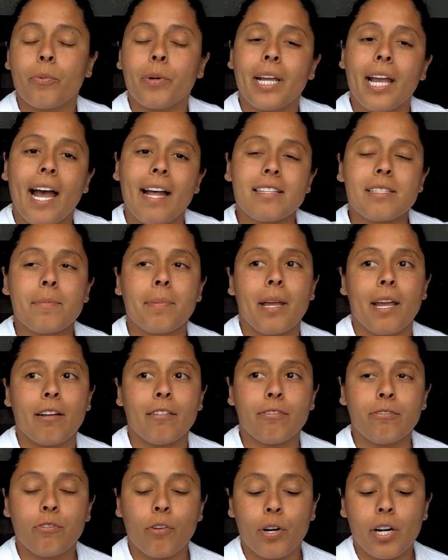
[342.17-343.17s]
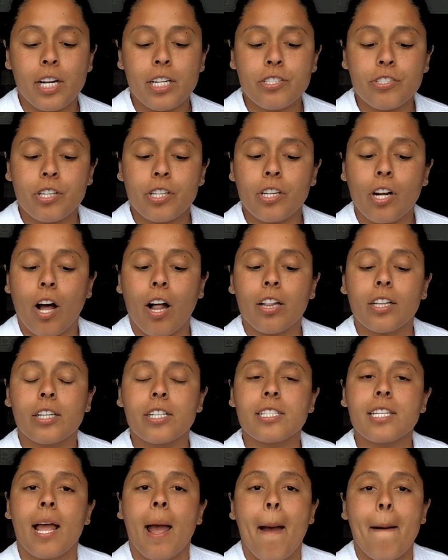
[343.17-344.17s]
we had to pay
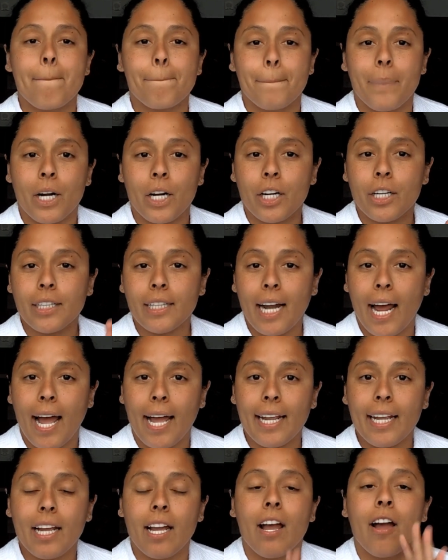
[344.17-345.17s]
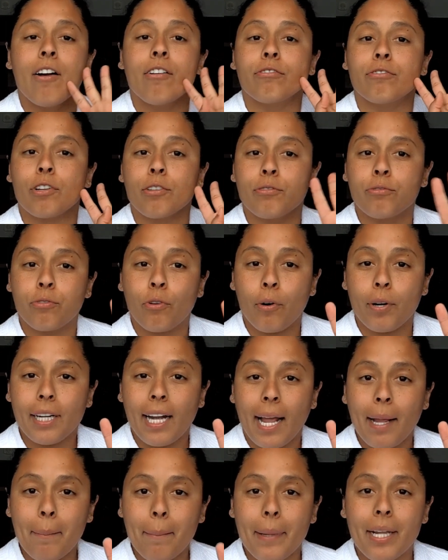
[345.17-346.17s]
$400 per night for
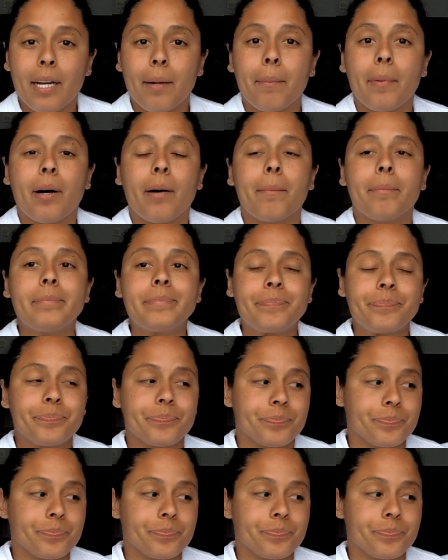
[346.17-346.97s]
4-night minimum.